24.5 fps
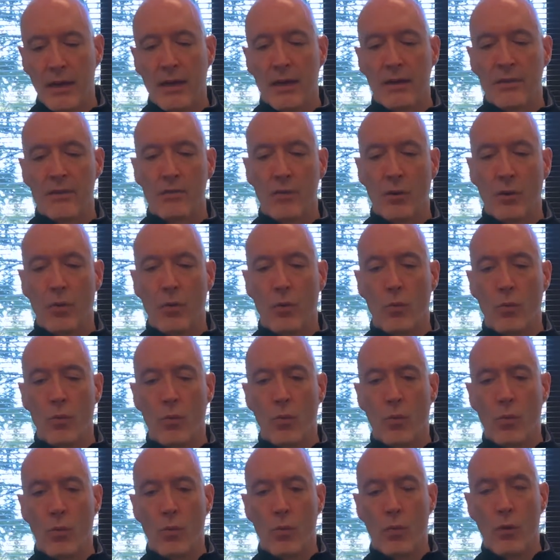So
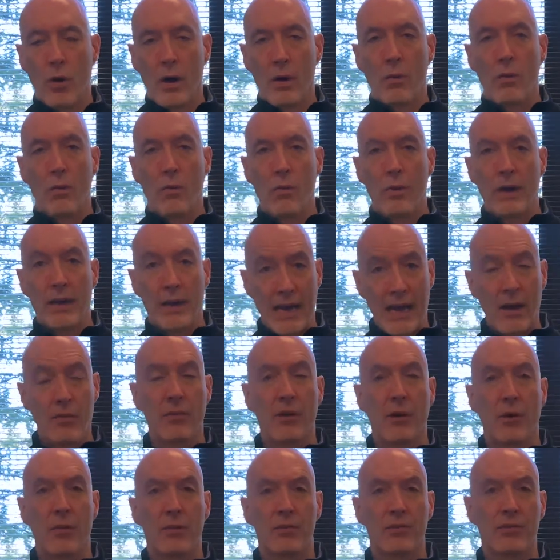what we now
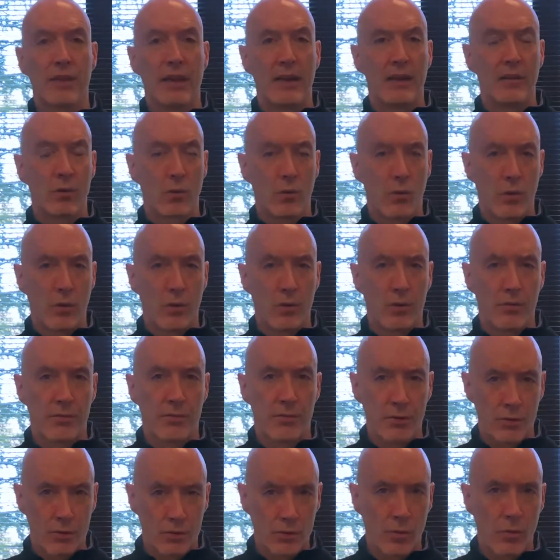know, and say in the world of
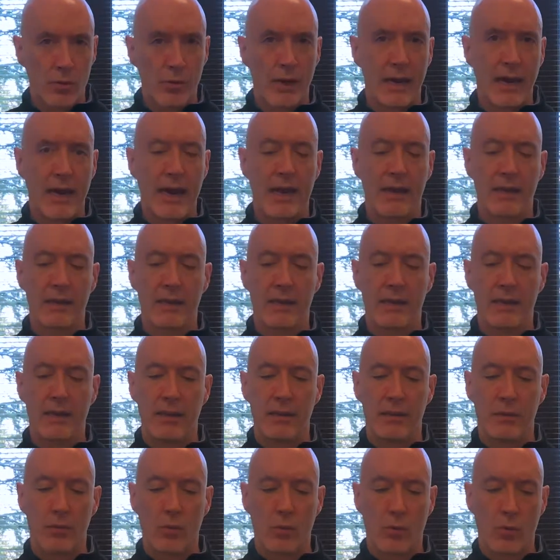virtual reality,
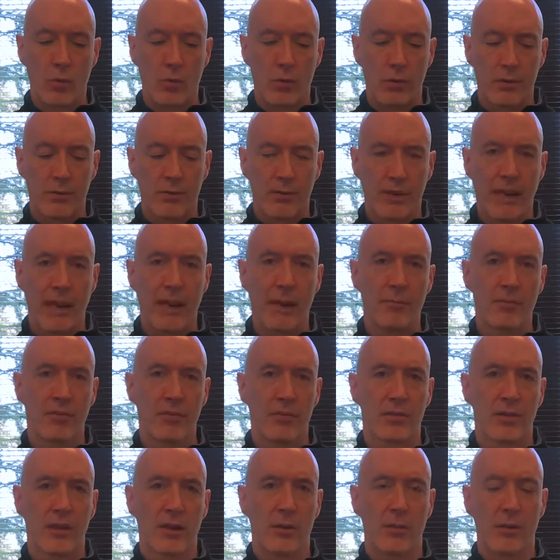in the world of games,
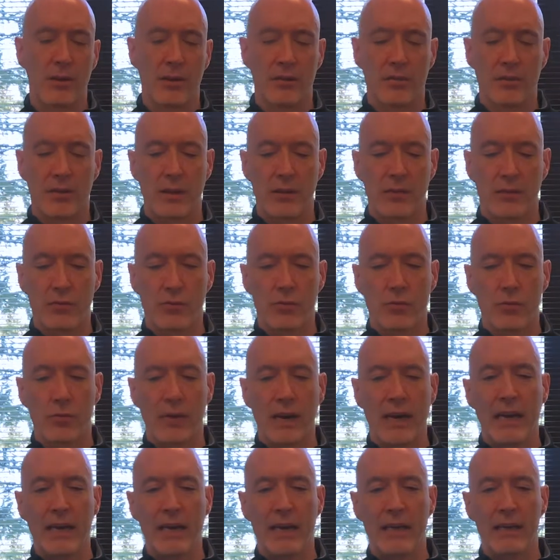etc., is that
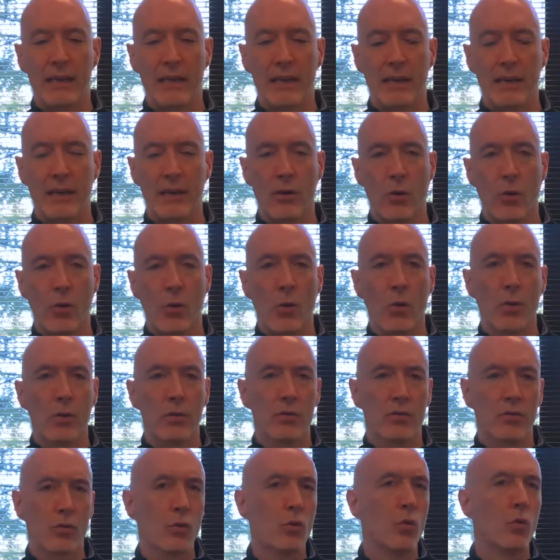the old
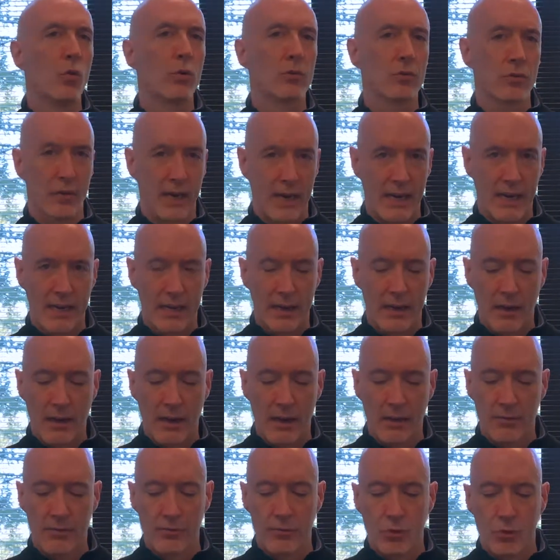school training
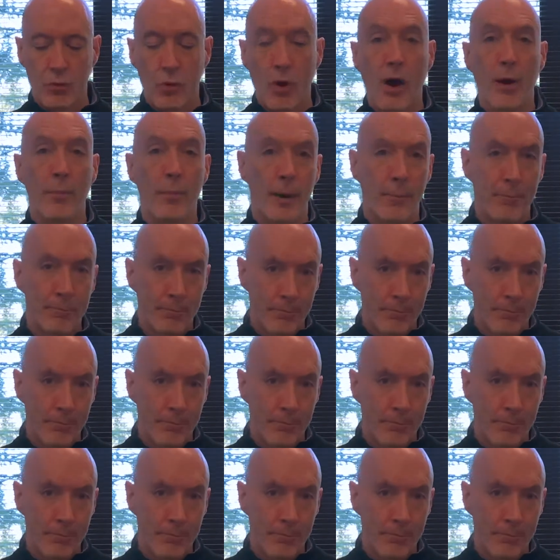of drama,